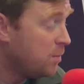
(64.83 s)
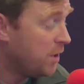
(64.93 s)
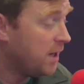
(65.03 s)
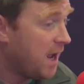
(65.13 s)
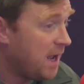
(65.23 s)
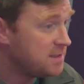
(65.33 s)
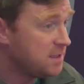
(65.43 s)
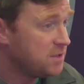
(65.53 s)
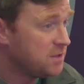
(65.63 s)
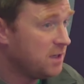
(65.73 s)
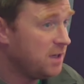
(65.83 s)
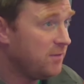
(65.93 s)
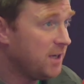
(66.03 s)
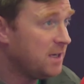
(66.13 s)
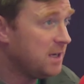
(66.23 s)
But it has. It's just kind
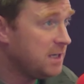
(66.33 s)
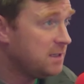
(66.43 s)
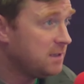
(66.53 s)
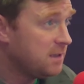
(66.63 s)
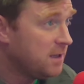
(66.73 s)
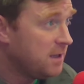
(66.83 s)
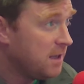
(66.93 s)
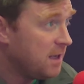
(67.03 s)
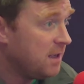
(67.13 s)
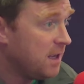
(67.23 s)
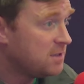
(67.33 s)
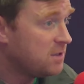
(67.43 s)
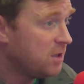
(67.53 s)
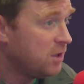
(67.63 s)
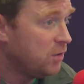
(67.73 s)
of ignited a
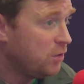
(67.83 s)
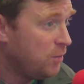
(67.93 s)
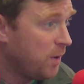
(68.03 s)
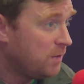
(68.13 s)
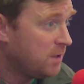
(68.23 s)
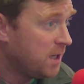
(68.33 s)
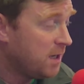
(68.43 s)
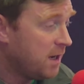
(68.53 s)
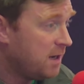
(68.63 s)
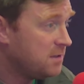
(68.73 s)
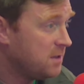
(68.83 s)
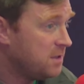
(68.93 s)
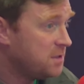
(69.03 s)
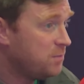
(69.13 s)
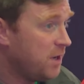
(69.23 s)
certain group out there, and it's
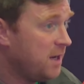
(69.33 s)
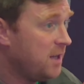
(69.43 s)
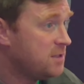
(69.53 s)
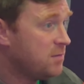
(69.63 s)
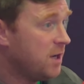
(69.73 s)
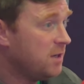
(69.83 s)
kind of spread elsewhere.